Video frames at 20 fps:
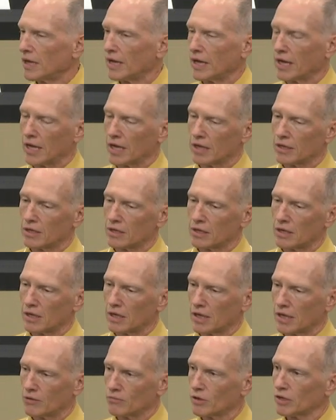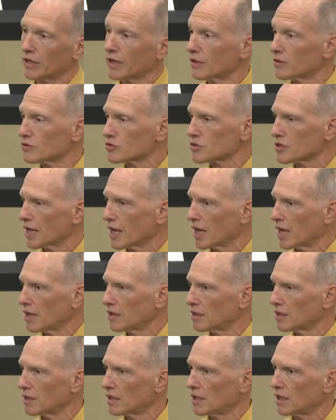and, and really
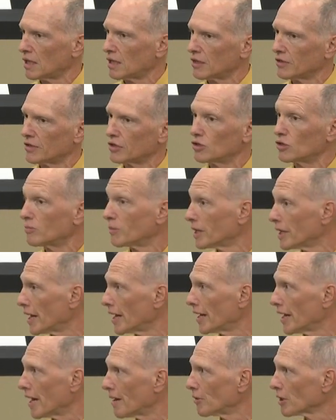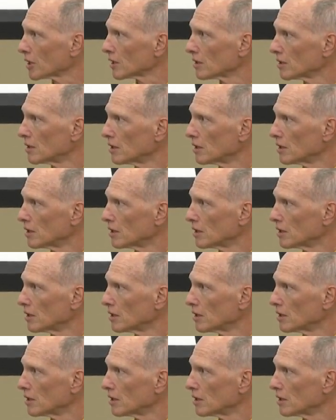understand the human dynamic